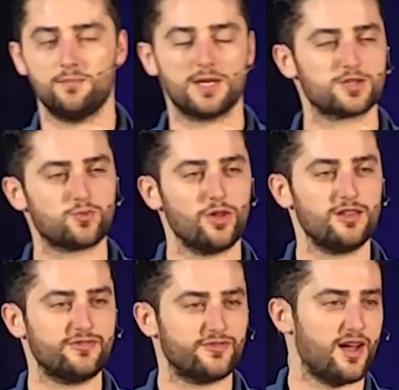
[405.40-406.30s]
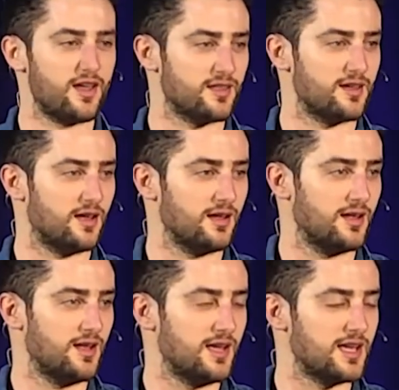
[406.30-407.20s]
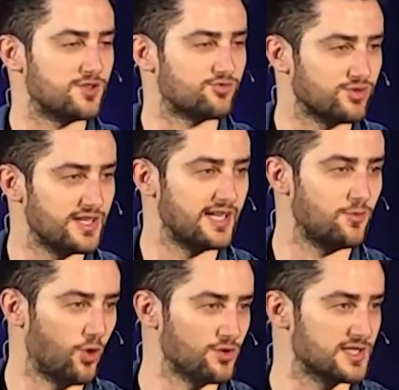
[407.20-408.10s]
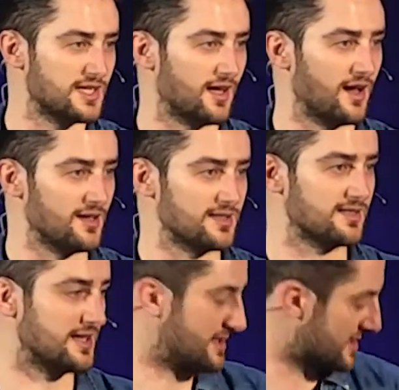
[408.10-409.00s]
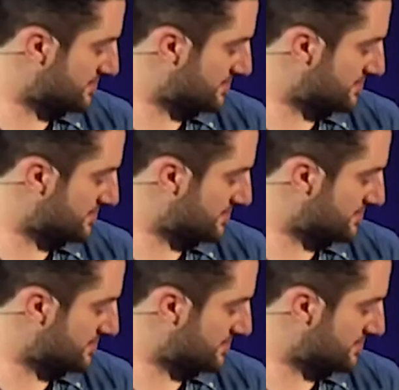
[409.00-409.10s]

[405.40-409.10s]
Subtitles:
Because what the Father is really wanting us in